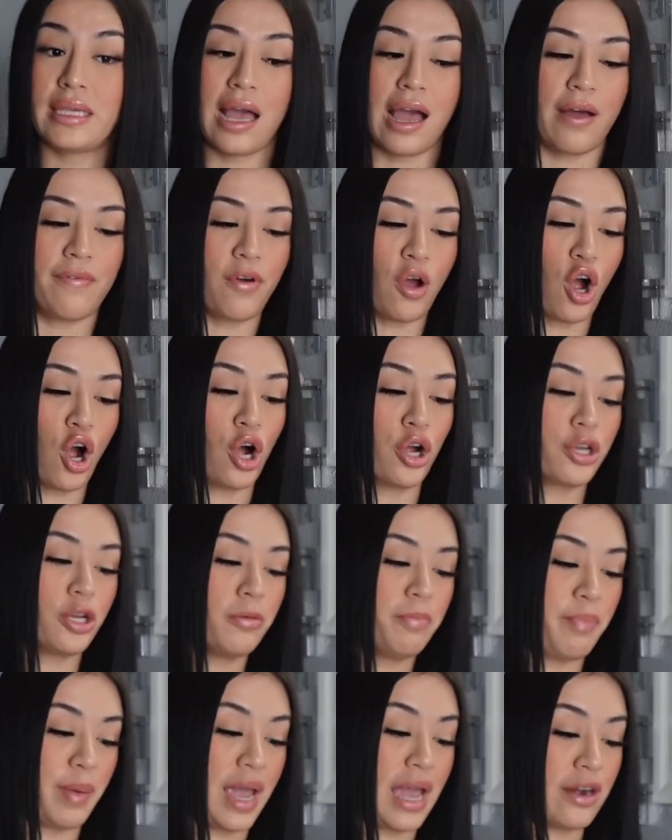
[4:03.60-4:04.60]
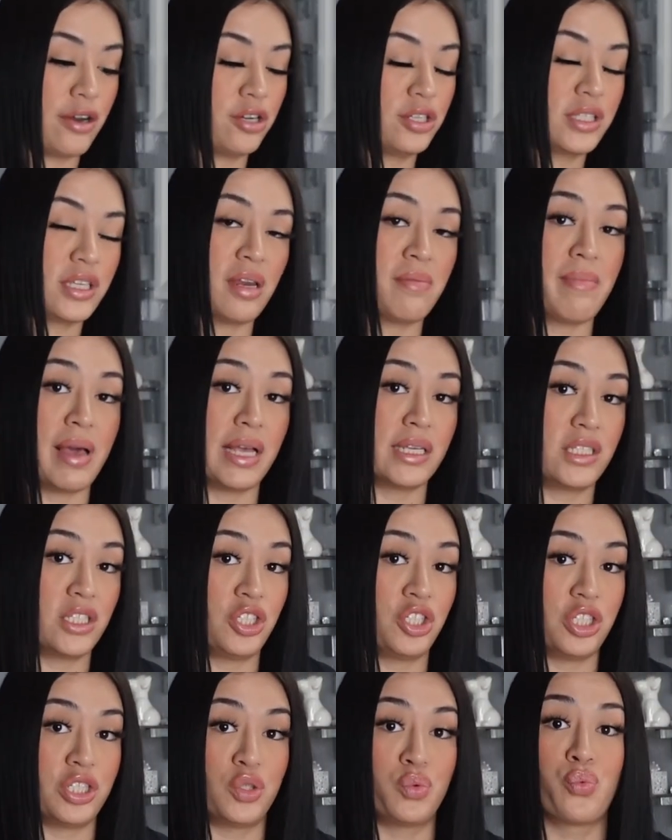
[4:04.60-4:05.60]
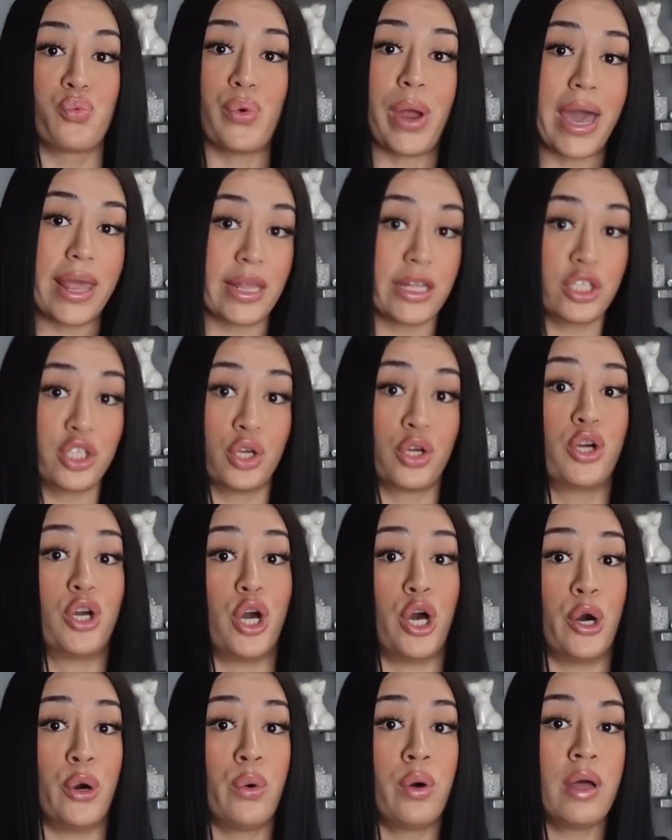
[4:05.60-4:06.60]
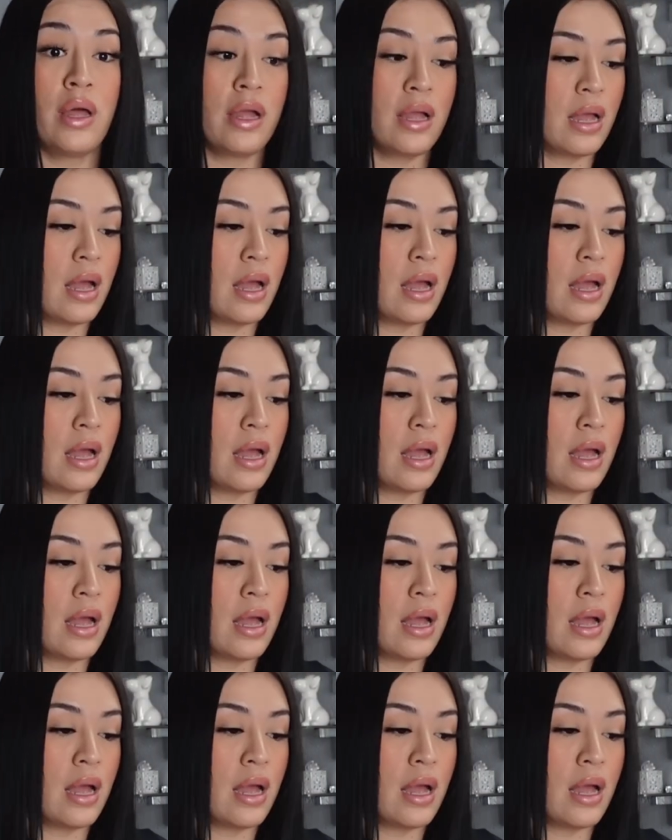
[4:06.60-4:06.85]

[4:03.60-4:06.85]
Have all your banners and messages ready to go.